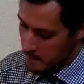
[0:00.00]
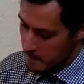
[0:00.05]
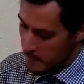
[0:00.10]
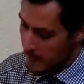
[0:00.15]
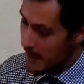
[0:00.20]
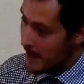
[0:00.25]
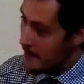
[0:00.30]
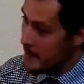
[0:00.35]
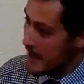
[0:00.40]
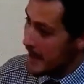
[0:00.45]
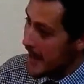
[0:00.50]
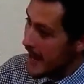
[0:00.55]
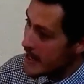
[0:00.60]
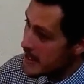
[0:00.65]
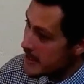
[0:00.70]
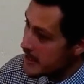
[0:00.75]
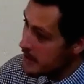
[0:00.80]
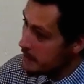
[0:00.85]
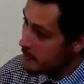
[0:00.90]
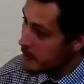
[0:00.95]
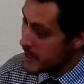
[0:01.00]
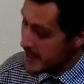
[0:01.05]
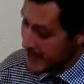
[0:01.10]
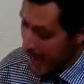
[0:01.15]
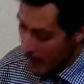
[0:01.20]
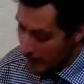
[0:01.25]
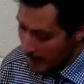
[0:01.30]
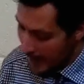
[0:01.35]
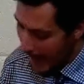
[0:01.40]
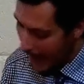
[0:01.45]
In the case of the
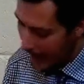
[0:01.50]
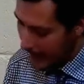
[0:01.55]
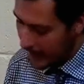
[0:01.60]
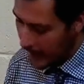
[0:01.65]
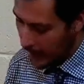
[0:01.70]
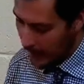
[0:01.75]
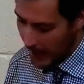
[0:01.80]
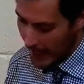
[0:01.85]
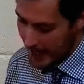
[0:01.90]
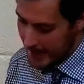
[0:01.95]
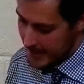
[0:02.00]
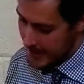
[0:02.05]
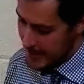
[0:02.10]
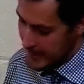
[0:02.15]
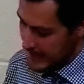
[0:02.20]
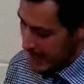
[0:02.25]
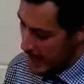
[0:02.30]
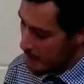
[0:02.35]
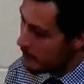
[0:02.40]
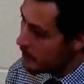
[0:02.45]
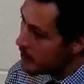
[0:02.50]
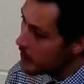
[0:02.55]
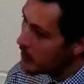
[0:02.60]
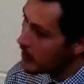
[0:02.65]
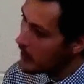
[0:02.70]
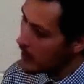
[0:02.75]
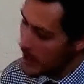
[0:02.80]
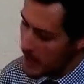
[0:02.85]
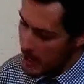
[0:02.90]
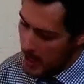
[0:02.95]
tabernacle and later the temple,
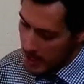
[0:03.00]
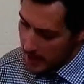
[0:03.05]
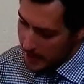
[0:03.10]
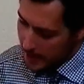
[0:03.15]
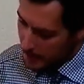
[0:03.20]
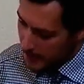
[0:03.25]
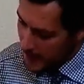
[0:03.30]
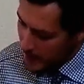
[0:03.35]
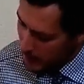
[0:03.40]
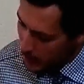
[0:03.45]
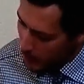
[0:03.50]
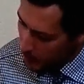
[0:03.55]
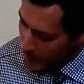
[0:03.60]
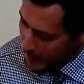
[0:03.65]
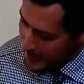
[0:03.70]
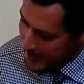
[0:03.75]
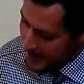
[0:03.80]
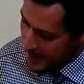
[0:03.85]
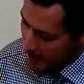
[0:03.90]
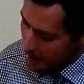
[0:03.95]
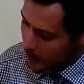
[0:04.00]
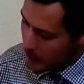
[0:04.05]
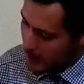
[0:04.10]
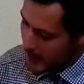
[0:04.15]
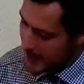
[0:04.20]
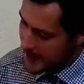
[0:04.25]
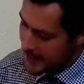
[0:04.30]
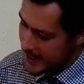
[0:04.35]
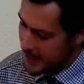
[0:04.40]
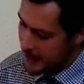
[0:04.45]
the people were
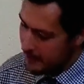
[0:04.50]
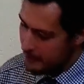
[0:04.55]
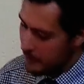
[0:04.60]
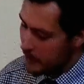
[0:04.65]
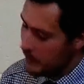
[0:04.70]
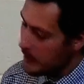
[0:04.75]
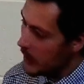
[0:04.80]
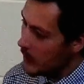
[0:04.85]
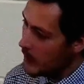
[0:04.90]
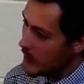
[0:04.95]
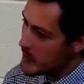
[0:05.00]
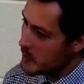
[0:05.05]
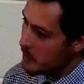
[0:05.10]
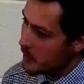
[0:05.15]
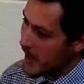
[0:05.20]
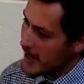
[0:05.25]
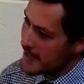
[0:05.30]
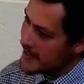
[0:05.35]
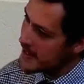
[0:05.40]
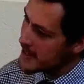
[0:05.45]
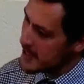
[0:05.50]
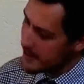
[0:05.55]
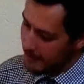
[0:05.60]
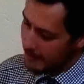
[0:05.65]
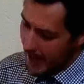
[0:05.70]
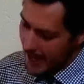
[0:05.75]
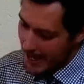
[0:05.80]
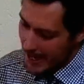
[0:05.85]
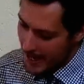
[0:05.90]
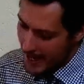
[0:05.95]
separated from the Lord's presence
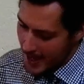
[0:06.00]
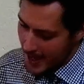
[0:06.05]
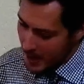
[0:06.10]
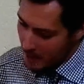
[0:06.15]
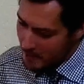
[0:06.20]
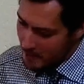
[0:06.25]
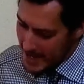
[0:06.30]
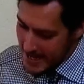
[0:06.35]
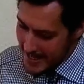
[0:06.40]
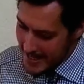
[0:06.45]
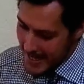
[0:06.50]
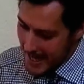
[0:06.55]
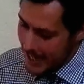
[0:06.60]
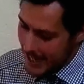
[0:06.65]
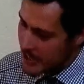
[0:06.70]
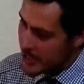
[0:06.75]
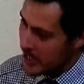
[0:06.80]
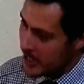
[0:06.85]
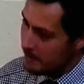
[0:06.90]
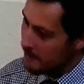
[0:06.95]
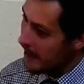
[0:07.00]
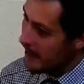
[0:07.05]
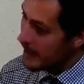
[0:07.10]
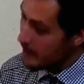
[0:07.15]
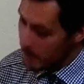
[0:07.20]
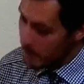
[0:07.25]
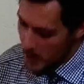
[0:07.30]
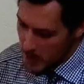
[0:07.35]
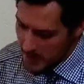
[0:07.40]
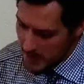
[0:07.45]
via mediation, via
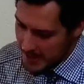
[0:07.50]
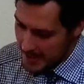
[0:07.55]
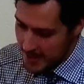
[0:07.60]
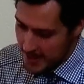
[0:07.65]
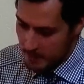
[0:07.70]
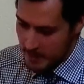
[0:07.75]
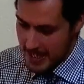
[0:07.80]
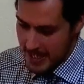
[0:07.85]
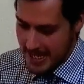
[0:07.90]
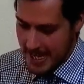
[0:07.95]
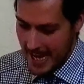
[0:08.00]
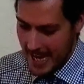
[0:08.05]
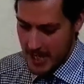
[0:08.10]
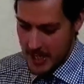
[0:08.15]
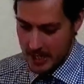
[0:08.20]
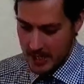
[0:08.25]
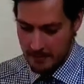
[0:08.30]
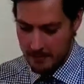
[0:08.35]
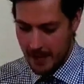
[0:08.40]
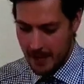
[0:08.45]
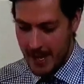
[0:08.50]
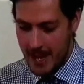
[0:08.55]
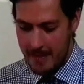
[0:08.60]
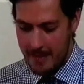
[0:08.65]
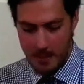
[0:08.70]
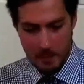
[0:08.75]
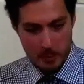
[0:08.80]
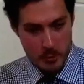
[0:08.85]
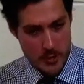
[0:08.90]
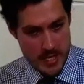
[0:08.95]
Moses' mediation, via the
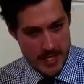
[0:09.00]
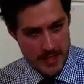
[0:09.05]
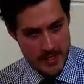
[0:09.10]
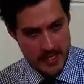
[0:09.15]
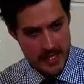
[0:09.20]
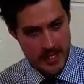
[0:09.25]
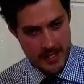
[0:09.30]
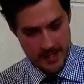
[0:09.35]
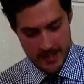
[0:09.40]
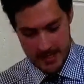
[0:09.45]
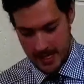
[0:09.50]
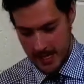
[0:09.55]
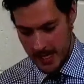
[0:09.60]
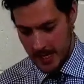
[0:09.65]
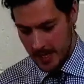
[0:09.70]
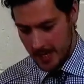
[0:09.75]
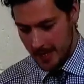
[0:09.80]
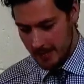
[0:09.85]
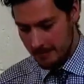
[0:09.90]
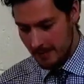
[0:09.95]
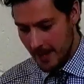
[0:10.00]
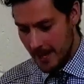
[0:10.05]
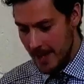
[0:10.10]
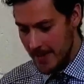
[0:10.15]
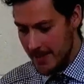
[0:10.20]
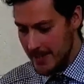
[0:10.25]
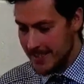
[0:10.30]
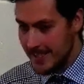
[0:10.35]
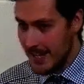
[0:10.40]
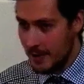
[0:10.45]
priesthood, via the
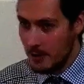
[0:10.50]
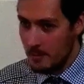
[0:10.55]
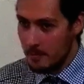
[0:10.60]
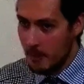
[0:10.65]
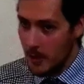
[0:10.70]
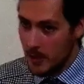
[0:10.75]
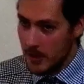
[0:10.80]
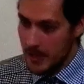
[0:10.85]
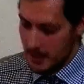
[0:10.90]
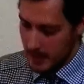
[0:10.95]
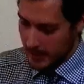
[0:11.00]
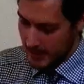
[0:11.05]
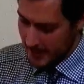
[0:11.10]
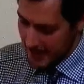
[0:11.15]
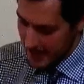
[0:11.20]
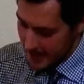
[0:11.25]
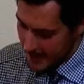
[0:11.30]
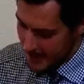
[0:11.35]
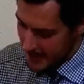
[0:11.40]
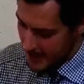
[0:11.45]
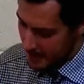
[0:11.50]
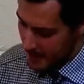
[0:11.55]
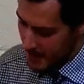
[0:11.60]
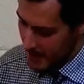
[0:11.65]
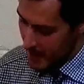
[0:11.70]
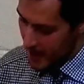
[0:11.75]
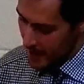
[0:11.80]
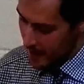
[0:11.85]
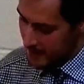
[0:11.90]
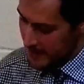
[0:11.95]
ceremonial system
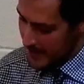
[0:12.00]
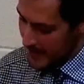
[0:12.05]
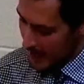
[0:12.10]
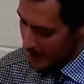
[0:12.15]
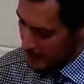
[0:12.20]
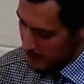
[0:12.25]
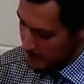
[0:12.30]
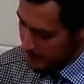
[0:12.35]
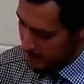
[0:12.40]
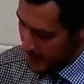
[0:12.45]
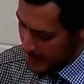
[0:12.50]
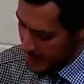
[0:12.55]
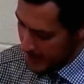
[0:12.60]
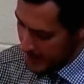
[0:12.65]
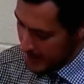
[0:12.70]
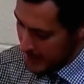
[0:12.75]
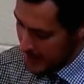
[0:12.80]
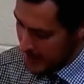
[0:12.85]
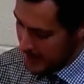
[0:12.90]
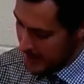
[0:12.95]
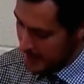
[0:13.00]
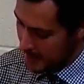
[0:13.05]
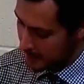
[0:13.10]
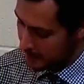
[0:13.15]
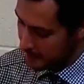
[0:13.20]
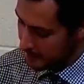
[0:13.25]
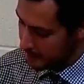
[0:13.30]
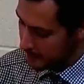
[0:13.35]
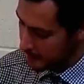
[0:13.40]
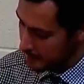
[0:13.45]
of sacrifices.
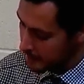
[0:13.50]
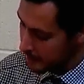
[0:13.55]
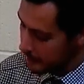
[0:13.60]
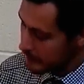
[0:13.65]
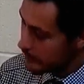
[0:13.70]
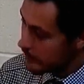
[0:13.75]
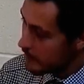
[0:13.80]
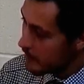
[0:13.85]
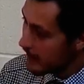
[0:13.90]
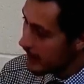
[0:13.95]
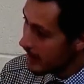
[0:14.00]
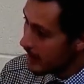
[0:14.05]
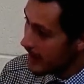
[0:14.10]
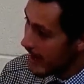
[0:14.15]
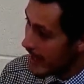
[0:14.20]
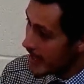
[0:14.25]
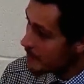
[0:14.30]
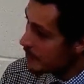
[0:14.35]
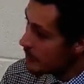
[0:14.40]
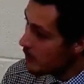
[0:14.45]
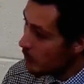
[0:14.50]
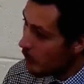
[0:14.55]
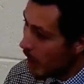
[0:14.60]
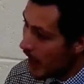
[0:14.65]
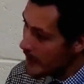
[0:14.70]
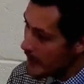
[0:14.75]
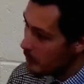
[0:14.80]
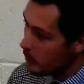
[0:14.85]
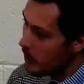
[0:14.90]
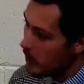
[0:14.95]
As for the
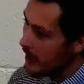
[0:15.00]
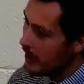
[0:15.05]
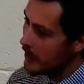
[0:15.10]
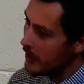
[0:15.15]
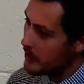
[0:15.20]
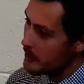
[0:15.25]
wider world